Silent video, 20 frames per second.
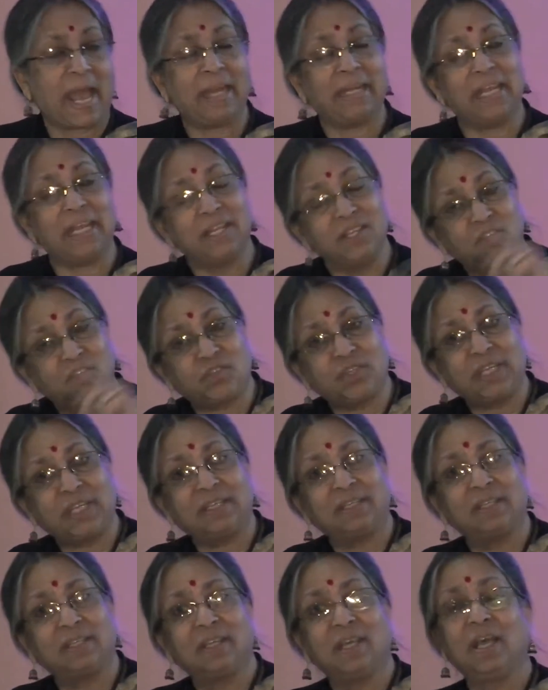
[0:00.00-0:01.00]
And
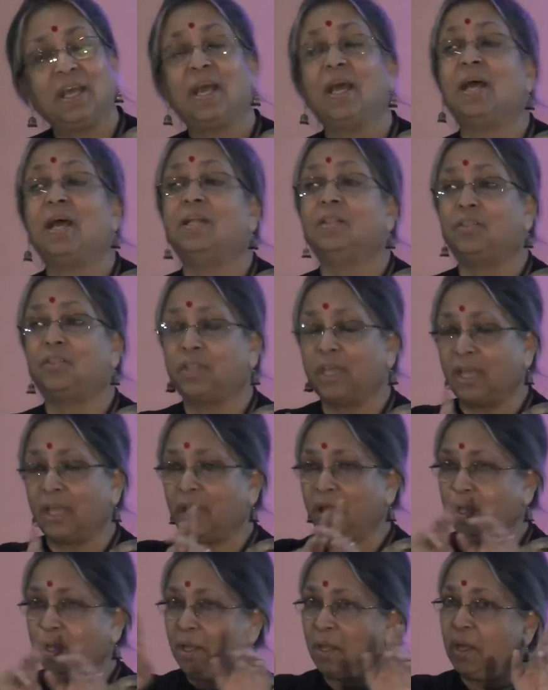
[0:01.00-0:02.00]
instead,
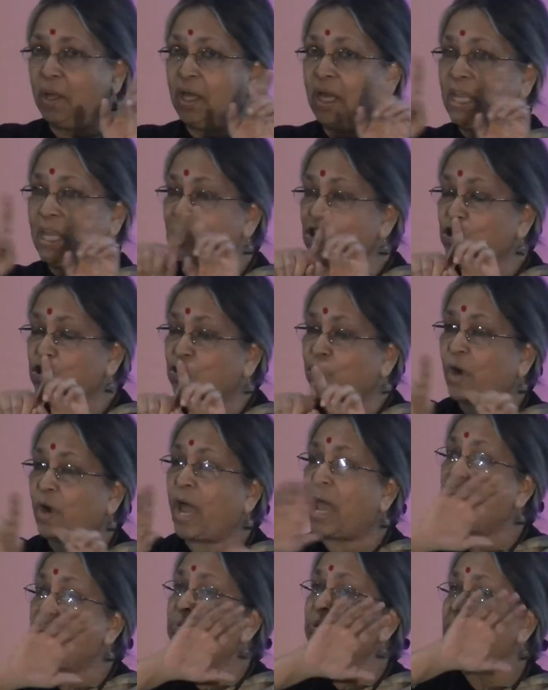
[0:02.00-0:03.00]
they
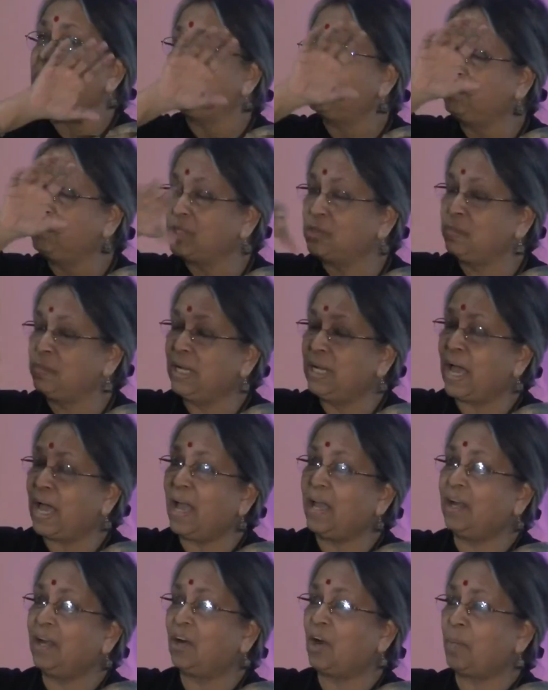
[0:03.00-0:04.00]
inscribed
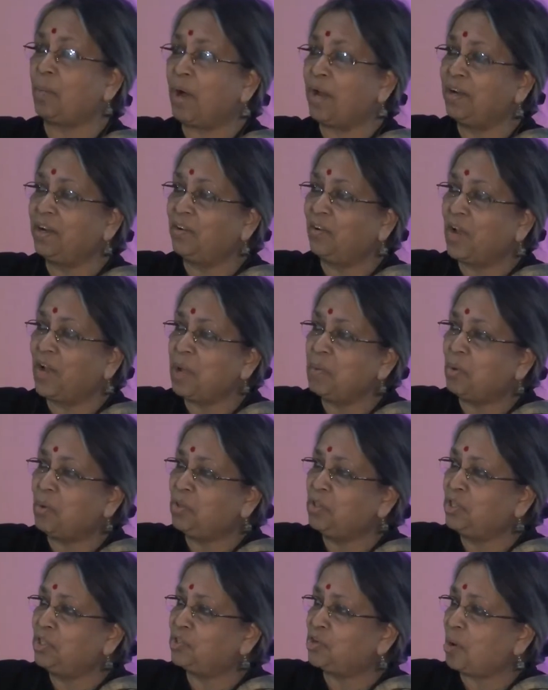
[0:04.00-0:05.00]
Bismillahir Rahmanir Rahim
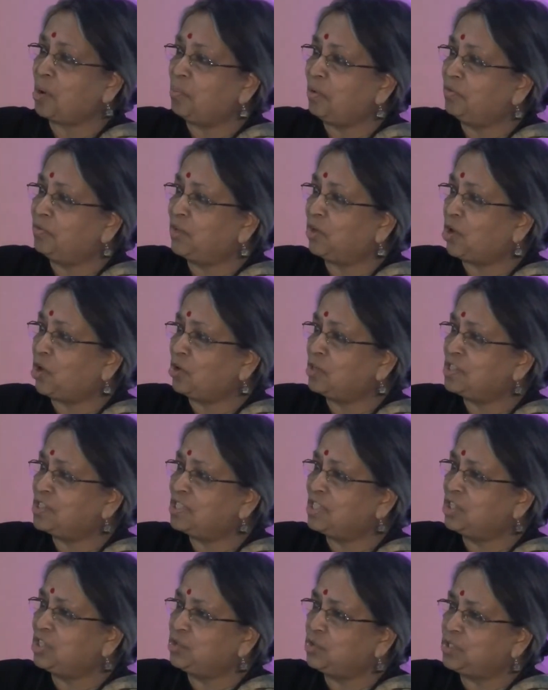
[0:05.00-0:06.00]
on the top of the
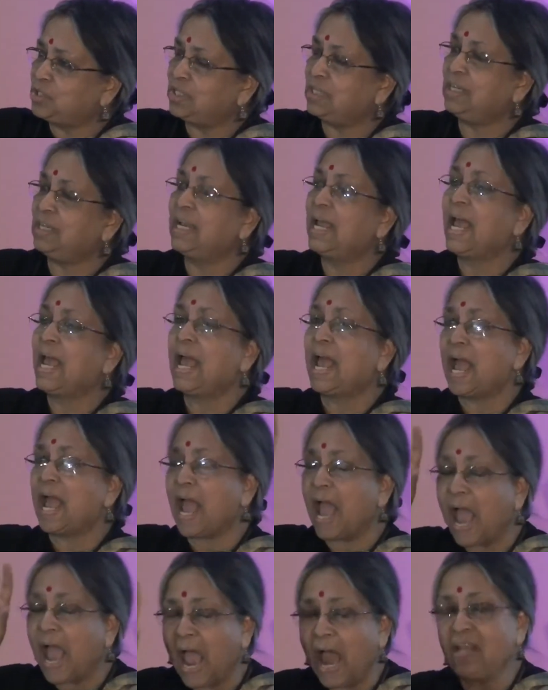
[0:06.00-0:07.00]
constitution
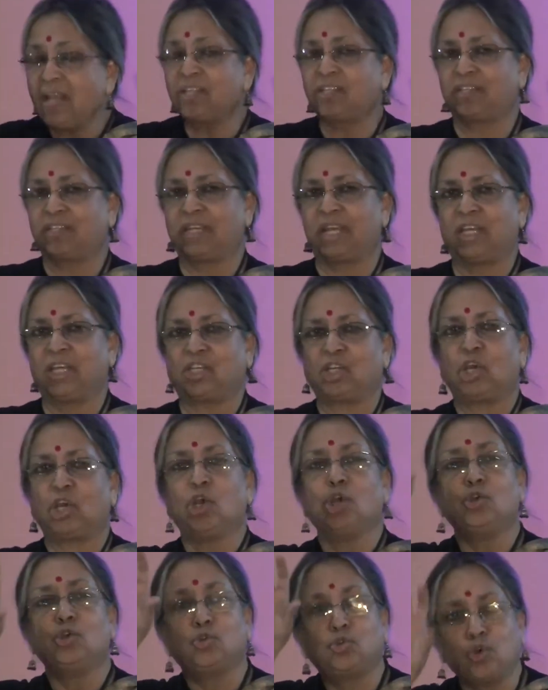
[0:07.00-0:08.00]
and said
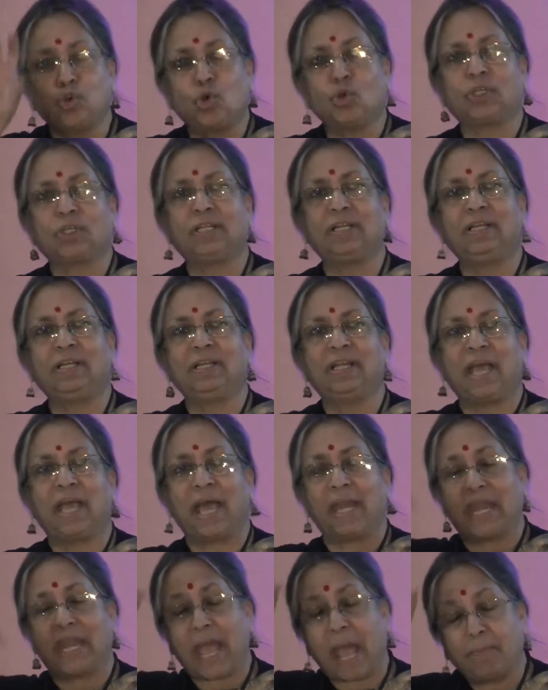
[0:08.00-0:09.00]
total
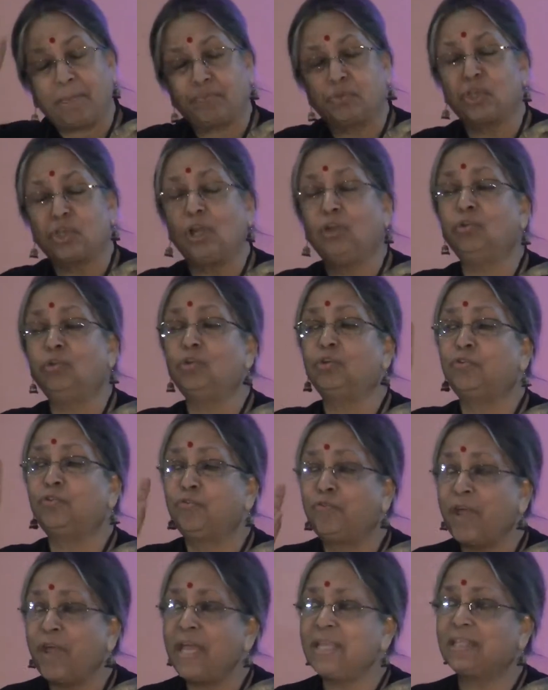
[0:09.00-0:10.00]
and absolute
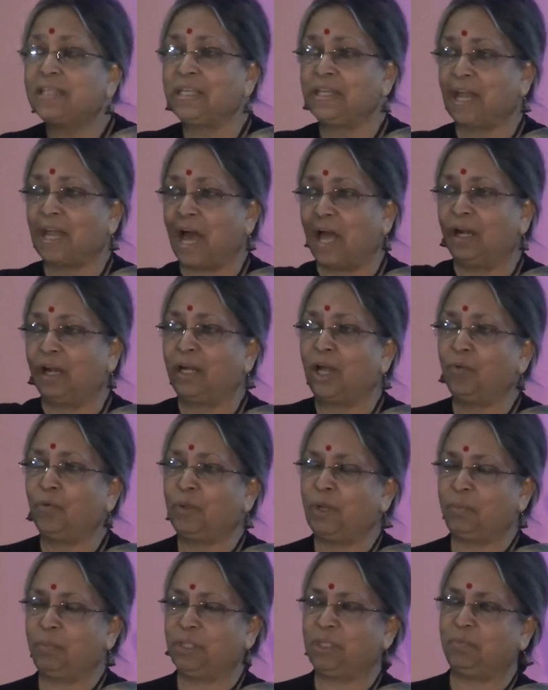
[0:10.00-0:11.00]
faith in Allah
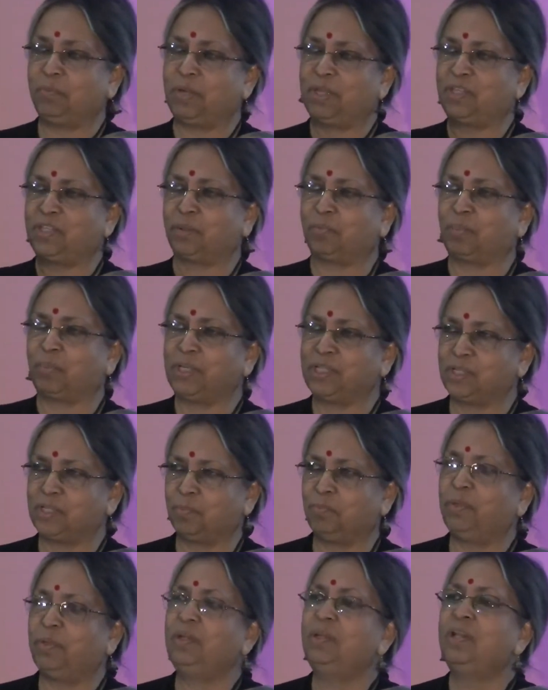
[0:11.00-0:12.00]
will be the basic
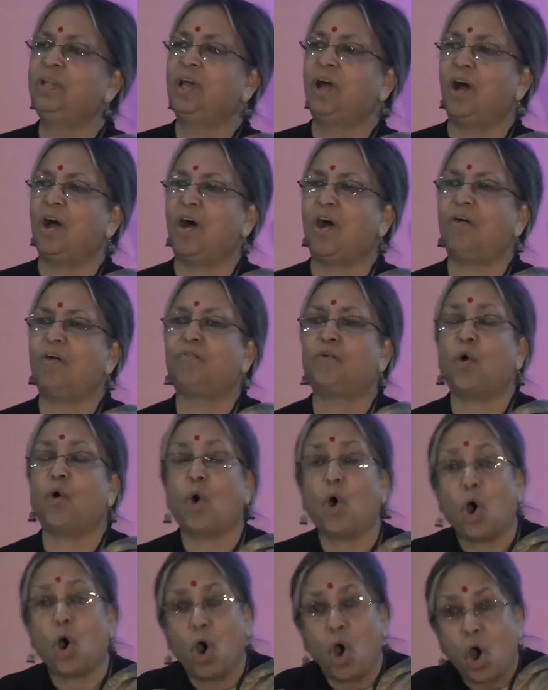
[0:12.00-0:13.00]
principle of
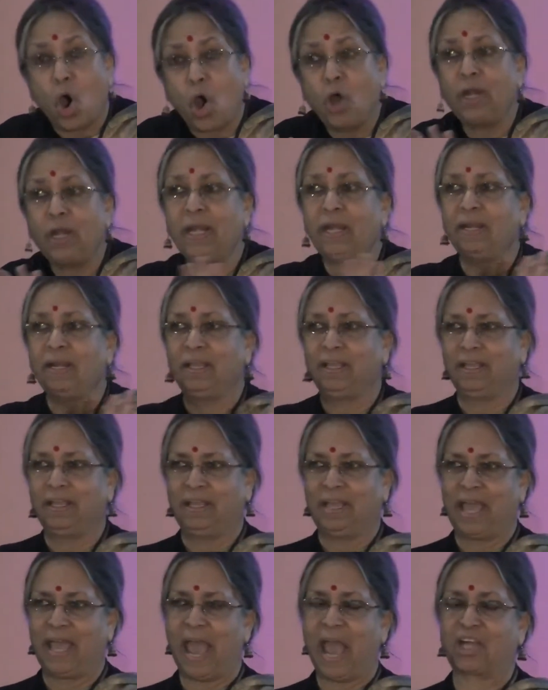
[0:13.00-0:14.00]
all
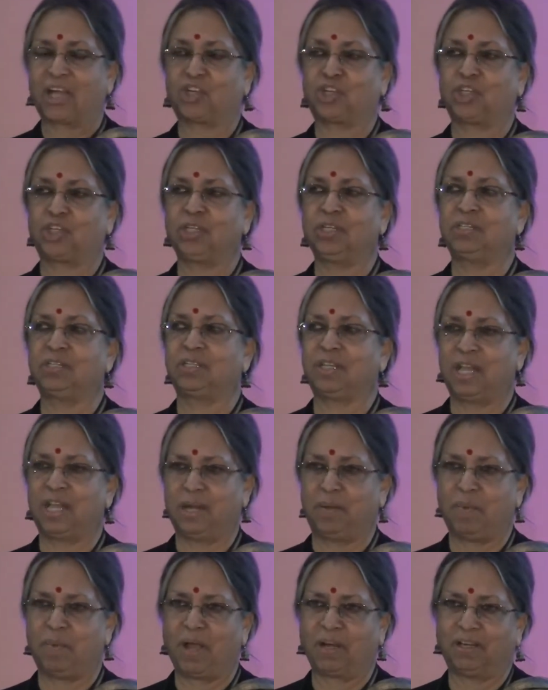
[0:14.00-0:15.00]
actions
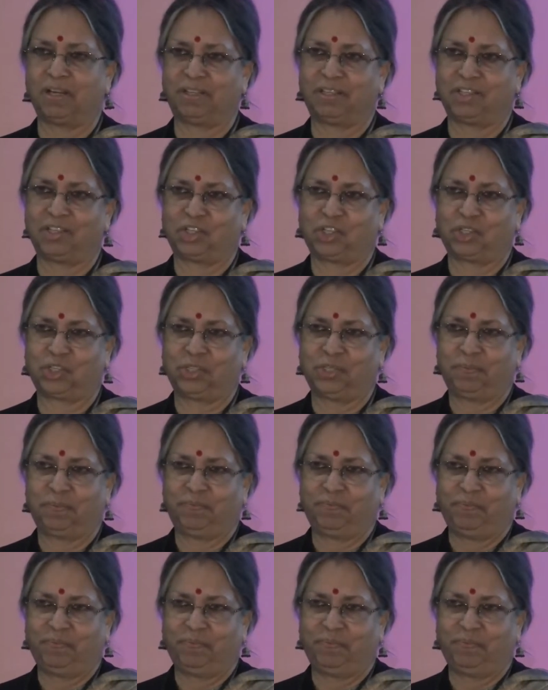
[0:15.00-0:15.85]
in Bangladesh.